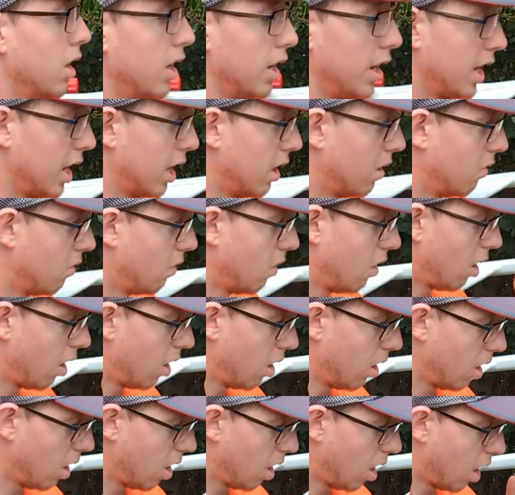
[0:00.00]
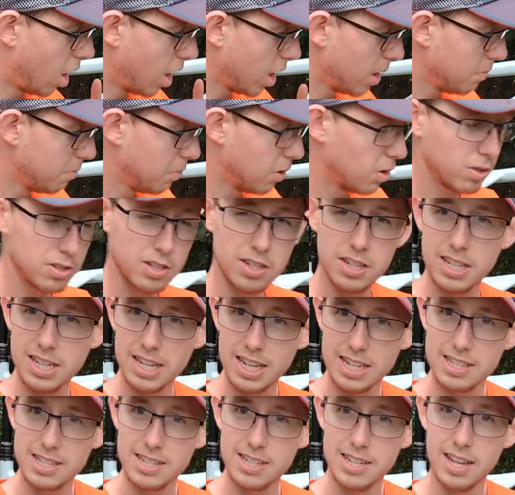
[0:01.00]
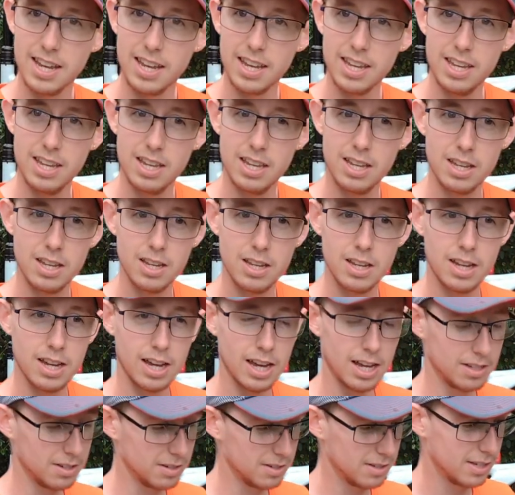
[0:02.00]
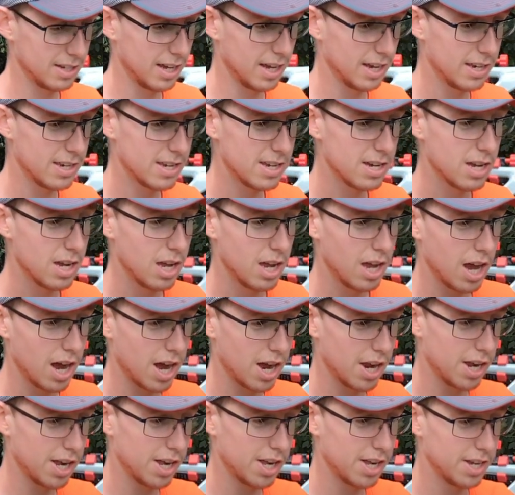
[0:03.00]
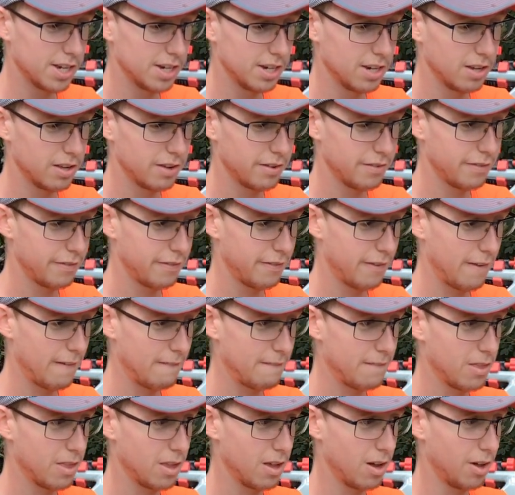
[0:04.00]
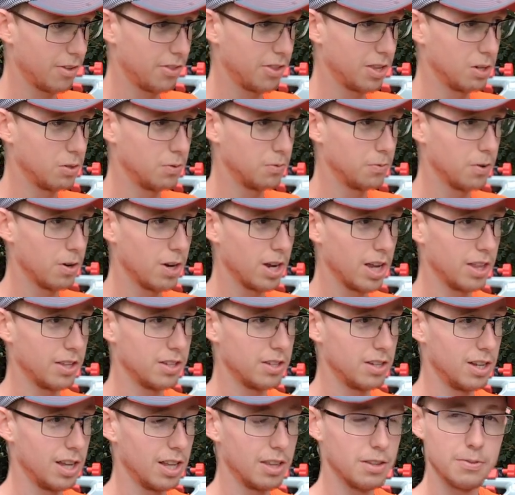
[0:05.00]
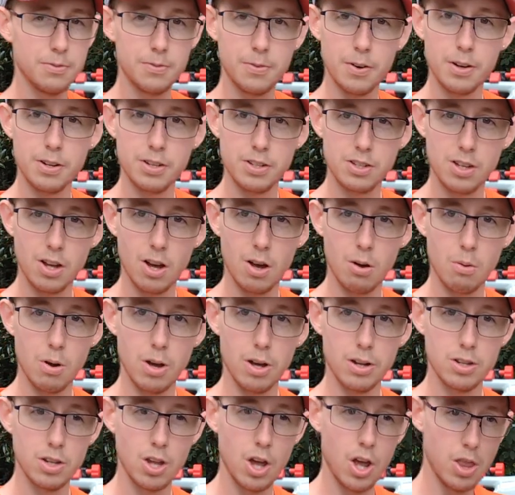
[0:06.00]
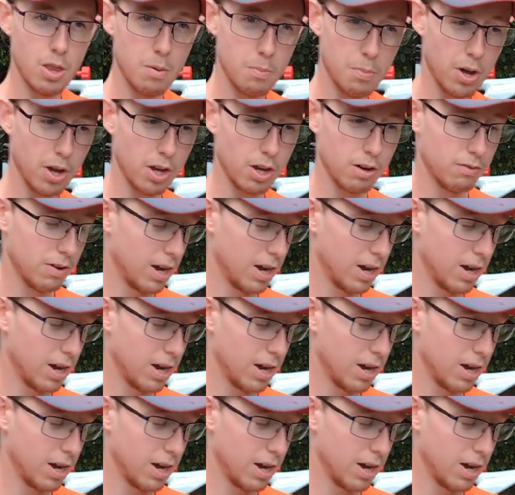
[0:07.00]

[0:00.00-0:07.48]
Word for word: now, I unboxed it yesterday, as I said, and I think it was very at the, at the very start where I turned the bike